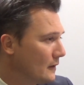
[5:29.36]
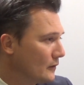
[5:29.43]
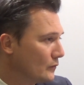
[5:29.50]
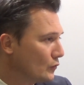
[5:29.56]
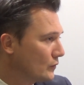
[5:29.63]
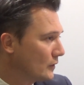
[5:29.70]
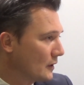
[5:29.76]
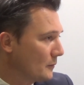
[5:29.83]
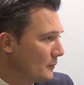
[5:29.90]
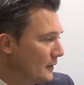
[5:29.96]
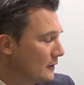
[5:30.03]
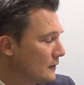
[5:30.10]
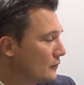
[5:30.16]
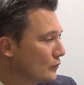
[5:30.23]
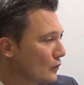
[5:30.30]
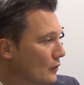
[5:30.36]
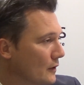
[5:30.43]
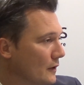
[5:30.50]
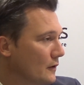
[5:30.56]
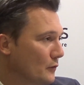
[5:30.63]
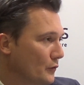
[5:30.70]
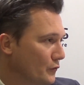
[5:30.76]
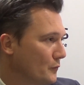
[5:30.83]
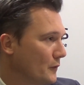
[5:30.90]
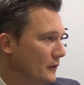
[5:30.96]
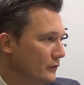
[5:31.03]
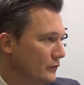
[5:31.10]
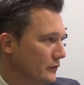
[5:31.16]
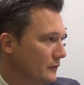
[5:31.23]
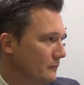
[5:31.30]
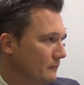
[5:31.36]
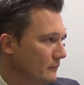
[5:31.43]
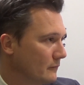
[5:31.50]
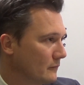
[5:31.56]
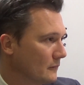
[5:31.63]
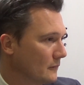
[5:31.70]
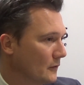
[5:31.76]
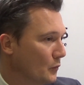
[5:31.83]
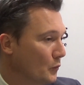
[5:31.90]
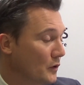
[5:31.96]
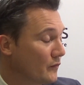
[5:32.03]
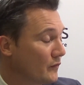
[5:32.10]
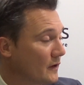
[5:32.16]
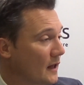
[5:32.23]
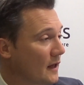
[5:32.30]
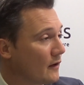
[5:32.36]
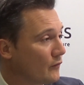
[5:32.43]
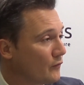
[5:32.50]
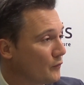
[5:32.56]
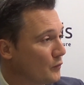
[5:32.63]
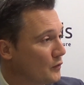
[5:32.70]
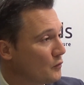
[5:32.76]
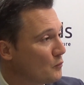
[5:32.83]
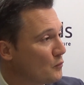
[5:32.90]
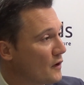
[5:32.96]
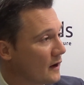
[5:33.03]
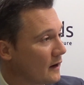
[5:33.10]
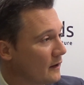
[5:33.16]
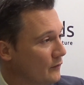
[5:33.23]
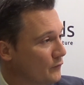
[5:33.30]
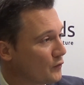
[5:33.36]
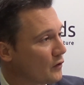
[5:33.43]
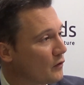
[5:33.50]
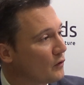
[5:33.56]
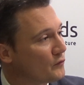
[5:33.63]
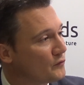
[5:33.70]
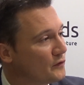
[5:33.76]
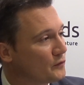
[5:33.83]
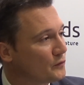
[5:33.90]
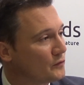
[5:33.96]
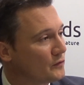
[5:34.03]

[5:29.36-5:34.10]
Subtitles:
Sustainability is core in our strategy. We even have one umbrella for all of the